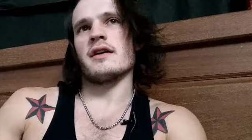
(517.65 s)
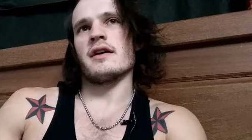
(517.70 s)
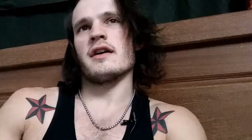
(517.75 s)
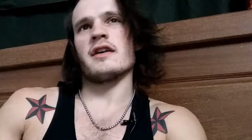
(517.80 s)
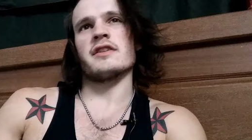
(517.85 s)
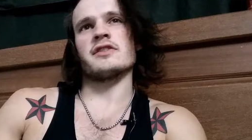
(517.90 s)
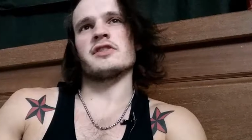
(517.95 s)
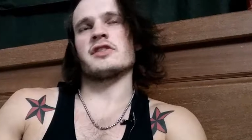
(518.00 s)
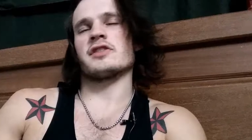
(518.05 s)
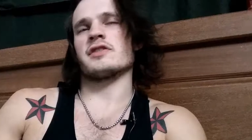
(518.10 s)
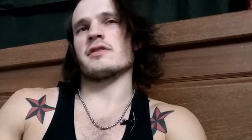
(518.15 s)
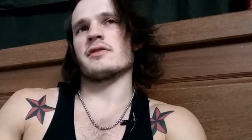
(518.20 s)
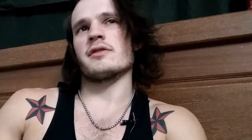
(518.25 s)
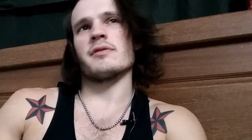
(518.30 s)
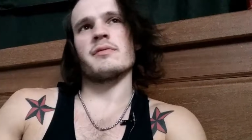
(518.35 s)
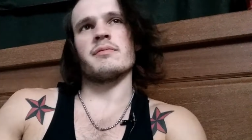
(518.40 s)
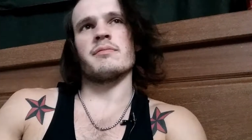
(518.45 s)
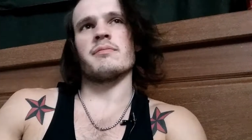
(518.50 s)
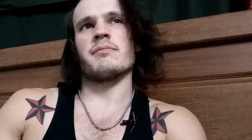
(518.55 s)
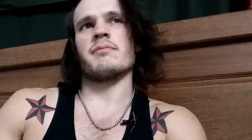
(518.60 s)
I
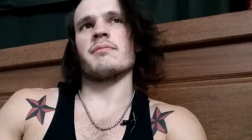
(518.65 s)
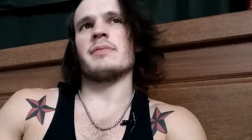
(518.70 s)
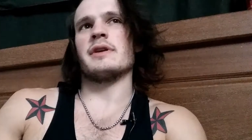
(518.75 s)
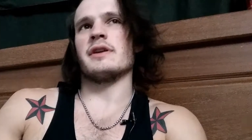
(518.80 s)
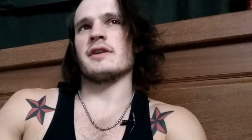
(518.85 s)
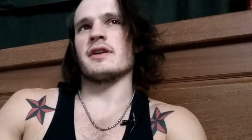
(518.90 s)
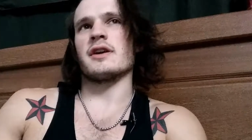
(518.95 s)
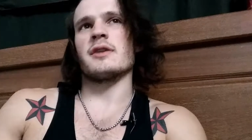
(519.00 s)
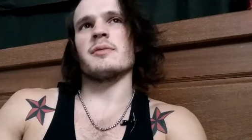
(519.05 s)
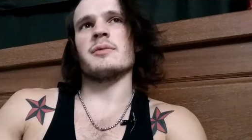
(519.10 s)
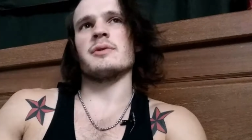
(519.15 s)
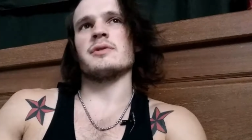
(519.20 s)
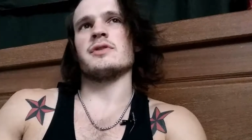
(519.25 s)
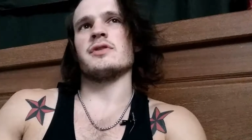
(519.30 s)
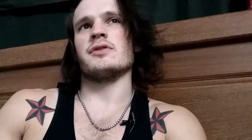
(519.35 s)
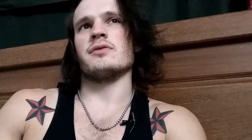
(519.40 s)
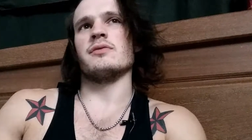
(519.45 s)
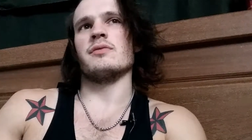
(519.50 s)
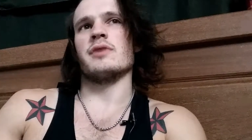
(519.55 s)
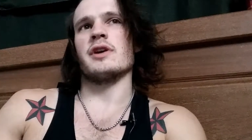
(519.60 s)
started being able
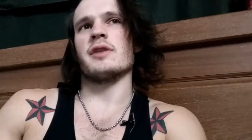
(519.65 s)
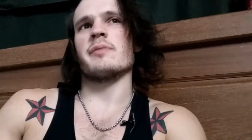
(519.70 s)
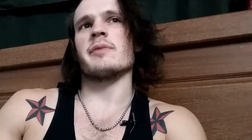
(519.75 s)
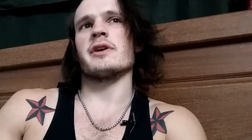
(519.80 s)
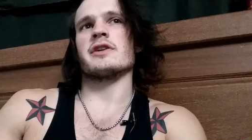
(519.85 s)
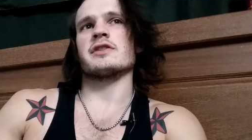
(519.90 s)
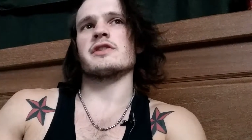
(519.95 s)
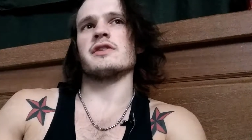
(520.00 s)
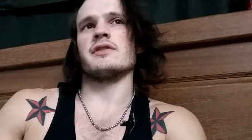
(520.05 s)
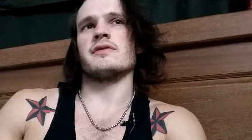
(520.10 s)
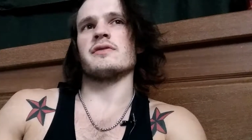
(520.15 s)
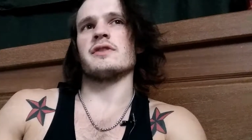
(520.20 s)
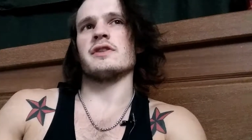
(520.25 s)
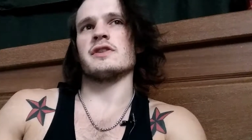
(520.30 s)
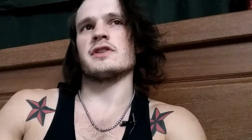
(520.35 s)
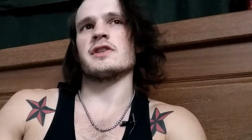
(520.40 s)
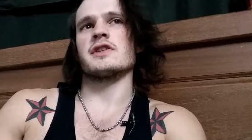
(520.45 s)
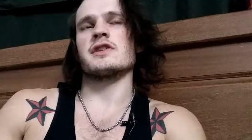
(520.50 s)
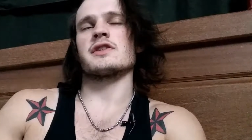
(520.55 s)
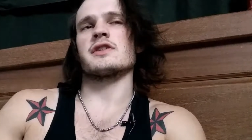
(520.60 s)
to weigh myself
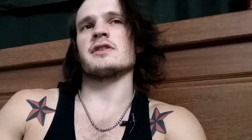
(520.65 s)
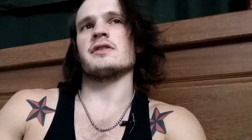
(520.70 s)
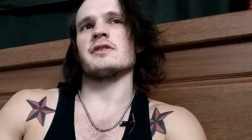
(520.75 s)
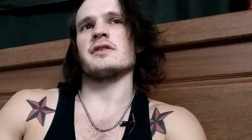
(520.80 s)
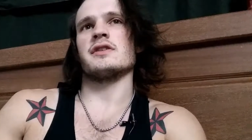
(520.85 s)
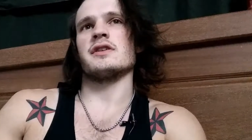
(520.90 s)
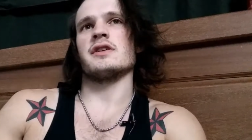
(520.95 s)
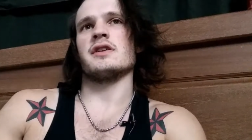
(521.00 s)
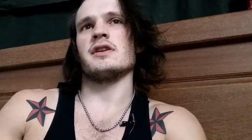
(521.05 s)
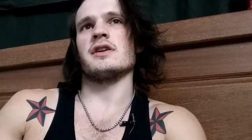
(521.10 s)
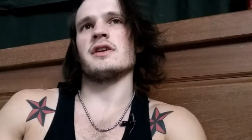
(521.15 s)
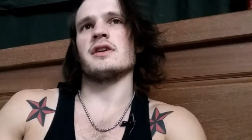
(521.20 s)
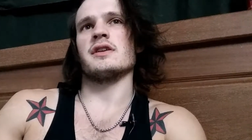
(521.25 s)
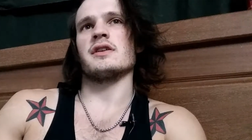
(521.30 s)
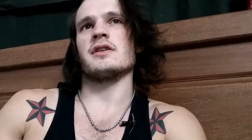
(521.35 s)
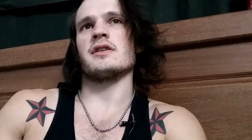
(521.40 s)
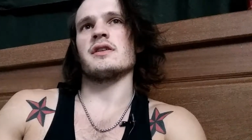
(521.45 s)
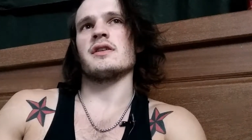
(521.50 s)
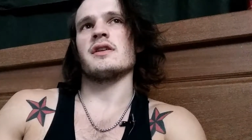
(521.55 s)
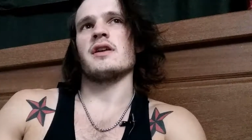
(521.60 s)
consistently,
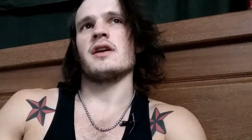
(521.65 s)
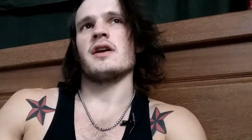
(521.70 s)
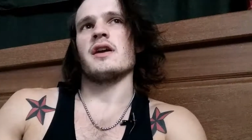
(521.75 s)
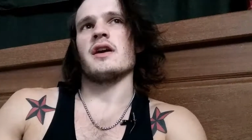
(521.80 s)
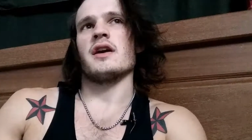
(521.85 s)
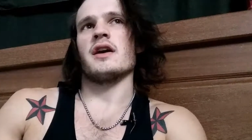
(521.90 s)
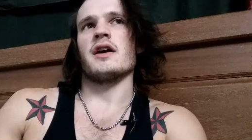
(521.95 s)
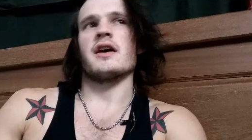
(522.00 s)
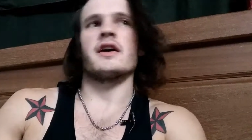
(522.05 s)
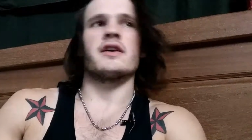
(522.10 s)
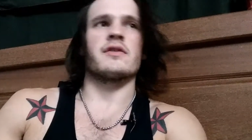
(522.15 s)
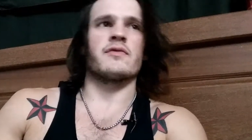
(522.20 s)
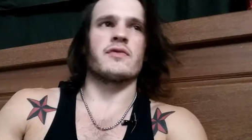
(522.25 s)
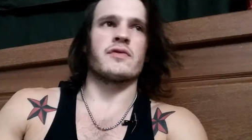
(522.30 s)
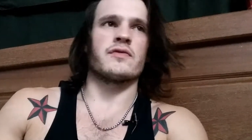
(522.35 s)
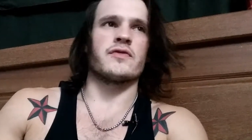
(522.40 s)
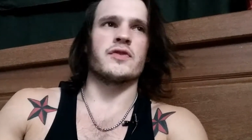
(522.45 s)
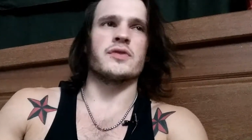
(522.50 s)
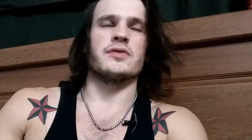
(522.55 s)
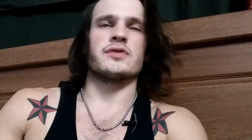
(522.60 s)
and I have
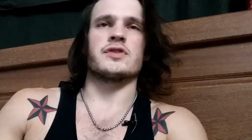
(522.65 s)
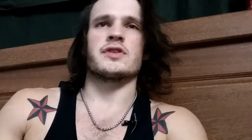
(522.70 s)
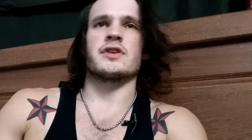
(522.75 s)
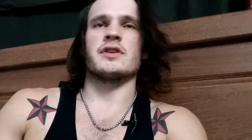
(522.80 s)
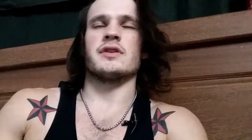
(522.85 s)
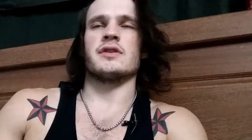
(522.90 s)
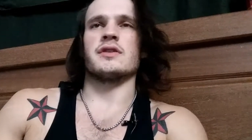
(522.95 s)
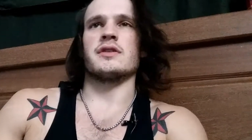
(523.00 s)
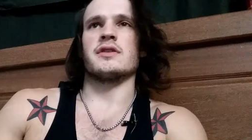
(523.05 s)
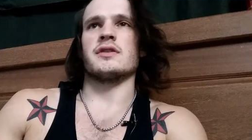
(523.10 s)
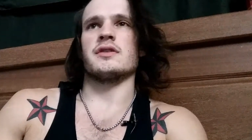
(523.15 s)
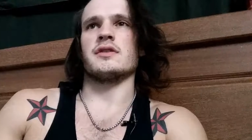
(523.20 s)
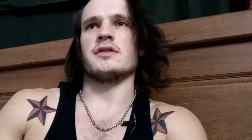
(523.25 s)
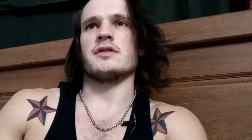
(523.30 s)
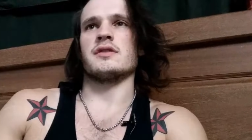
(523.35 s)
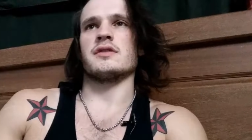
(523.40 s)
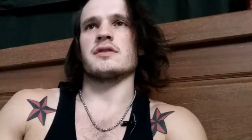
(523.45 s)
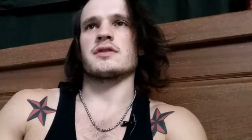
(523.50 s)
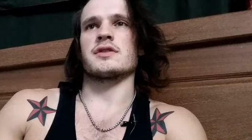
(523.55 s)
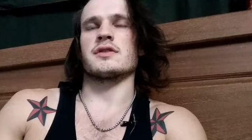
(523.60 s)
a food scale here,
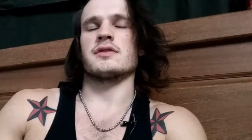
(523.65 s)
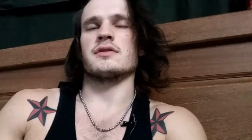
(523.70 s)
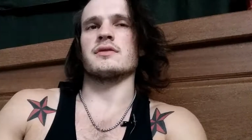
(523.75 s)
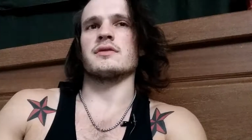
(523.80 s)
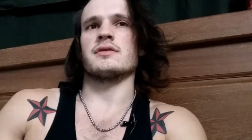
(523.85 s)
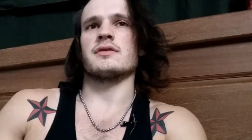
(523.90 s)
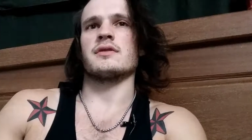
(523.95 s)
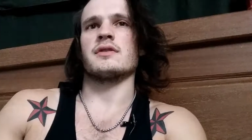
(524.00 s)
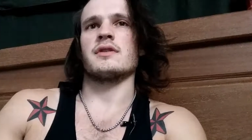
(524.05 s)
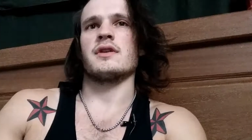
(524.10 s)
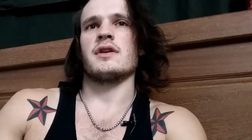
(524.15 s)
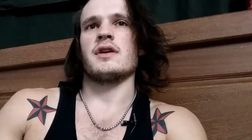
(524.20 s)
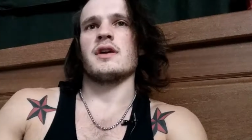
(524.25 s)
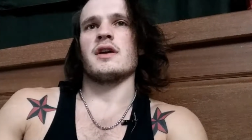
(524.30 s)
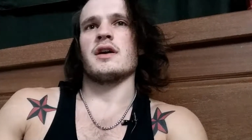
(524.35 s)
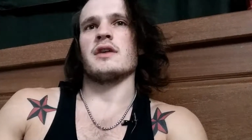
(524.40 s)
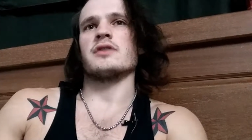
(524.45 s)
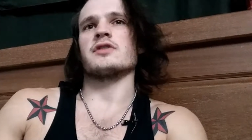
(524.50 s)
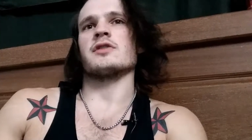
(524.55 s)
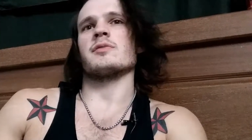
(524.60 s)
so
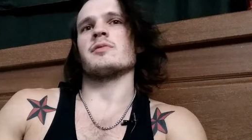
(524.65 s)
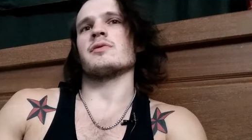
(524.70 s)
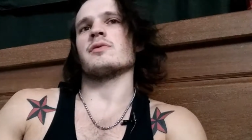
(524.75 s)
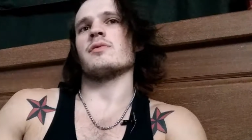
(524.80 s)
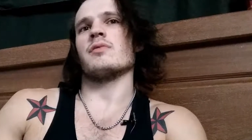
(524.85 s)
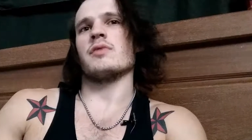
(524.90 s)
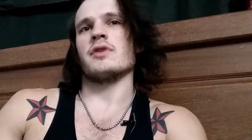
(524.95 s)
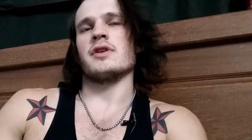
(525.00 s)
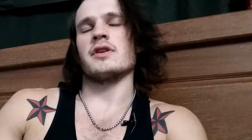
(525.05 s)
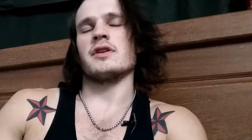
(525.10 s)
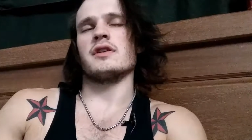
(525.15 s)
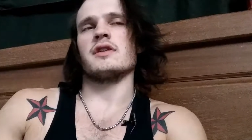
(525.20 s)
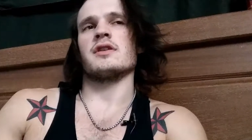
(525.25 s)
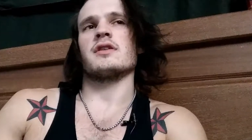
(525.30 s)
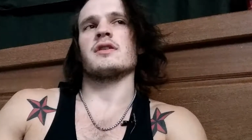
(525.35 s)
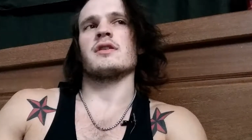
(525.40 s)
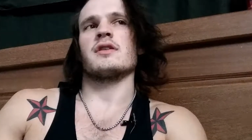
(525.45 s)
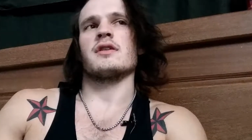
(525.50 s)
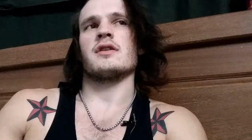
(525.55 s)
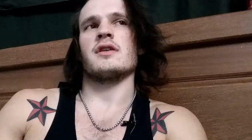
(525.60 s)
I was able to weigh
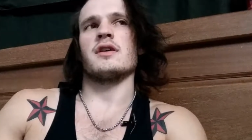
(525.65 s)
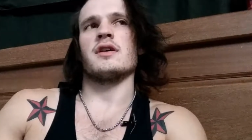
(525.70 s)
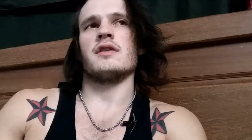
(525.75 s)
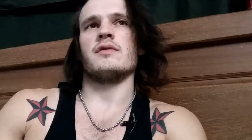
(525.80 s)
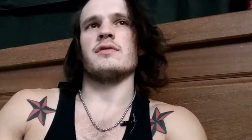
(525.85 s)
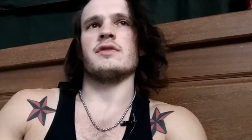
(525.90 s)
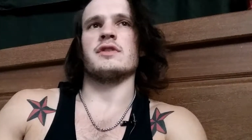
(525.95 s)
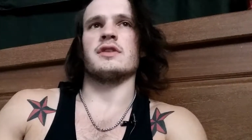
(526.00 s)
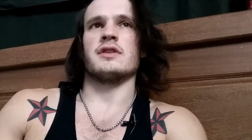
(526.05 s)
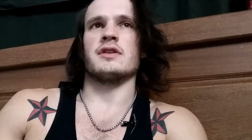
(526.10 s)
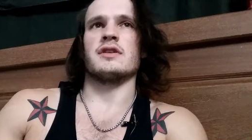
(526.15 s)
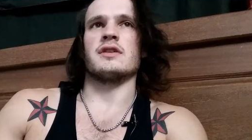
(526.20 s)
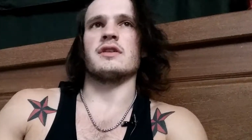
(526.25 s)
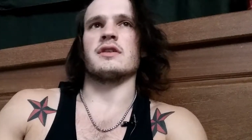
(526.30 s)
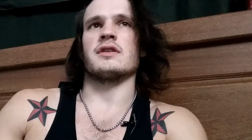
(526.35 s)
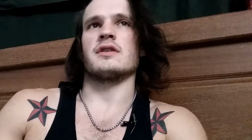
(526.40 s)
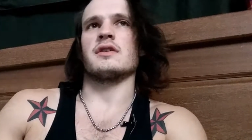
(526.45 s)
everything.